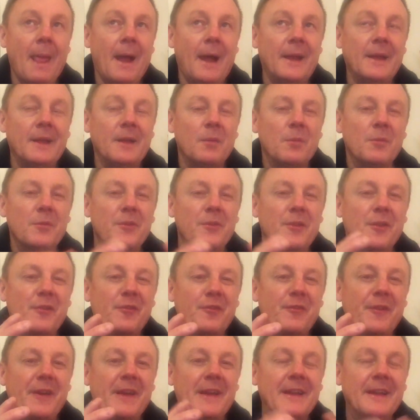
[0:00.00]
And there was this
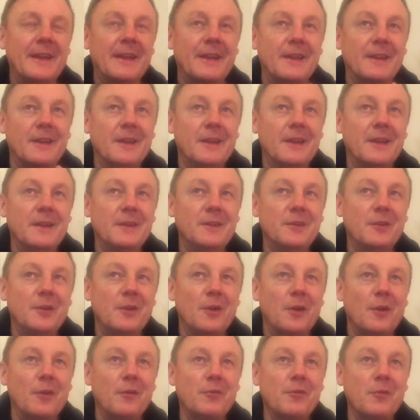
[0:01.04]
feeling that,
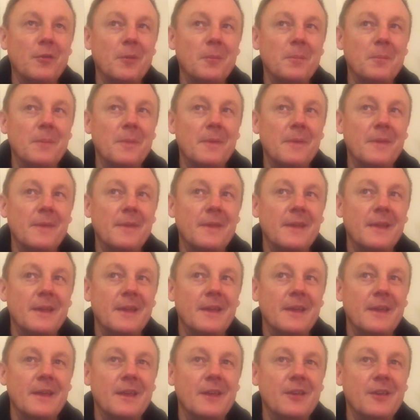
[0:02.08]
you know, from
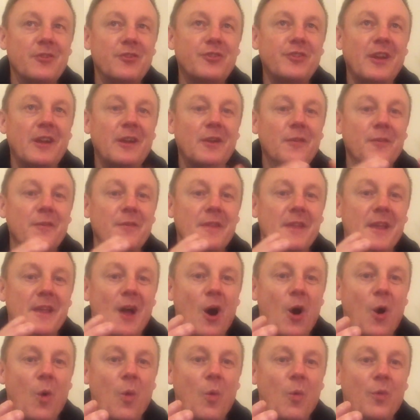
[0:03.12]
the shell of the
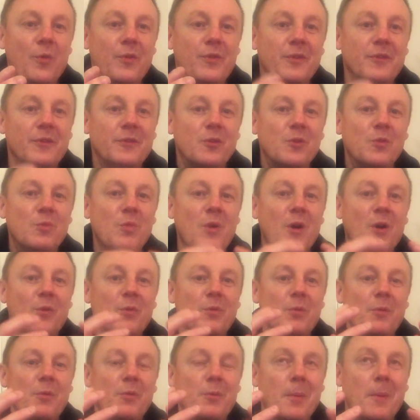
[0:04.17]
old, a new
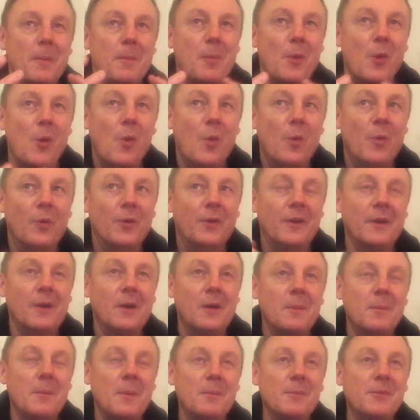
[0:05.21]
world was to be born. And
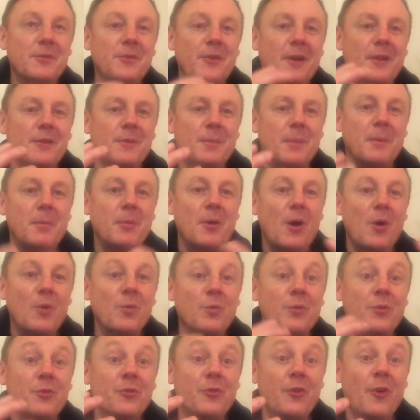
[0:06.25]
I remember saying to people,
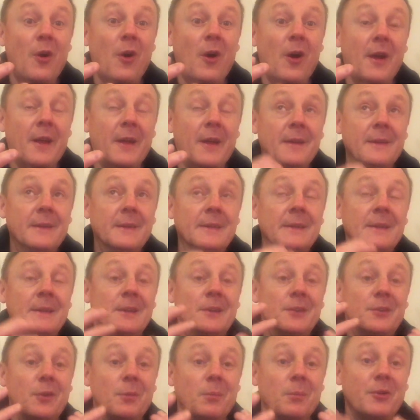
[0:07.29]
hold on tight,
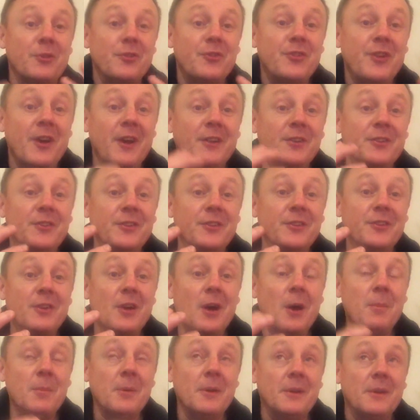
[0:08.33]
so much change is
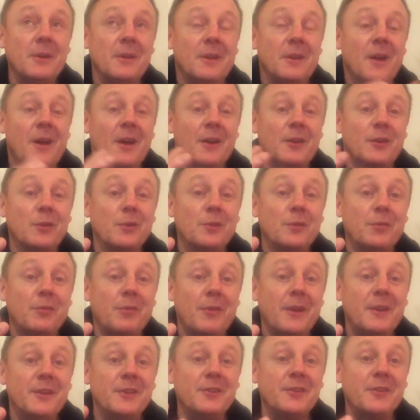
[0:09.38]
coming. And I had good
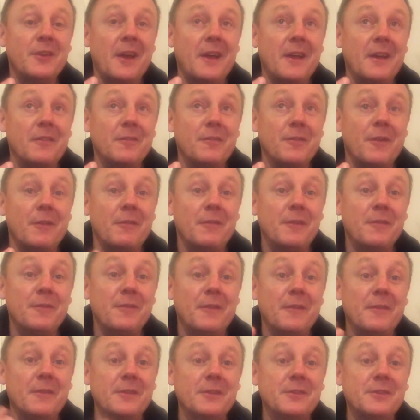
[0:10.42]
friends saying very,
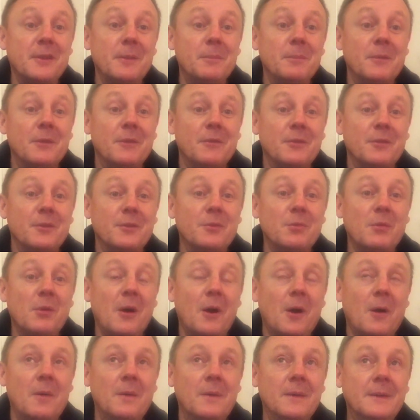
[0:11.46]
very similar as
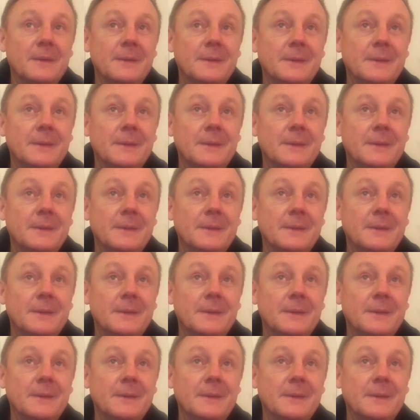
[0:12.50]
well.